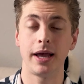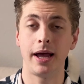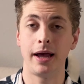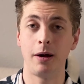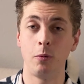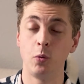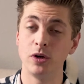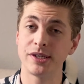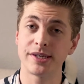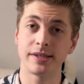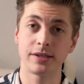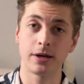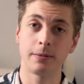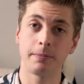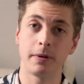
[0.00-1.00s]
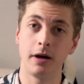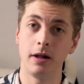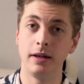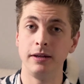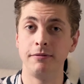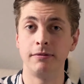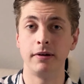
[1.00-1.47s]
and once it's up,
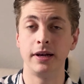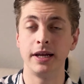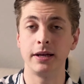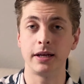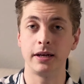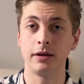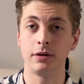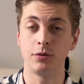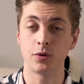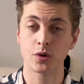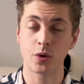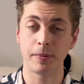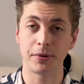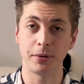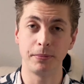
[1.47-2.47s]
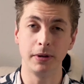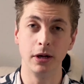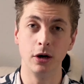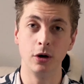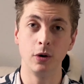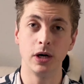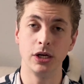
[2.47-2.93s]
I'll leave a link in the description
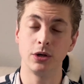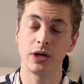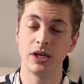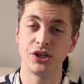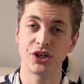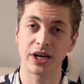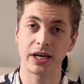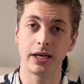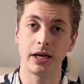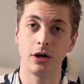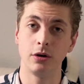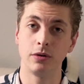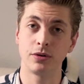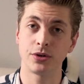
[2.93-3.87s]
below and you can check it out,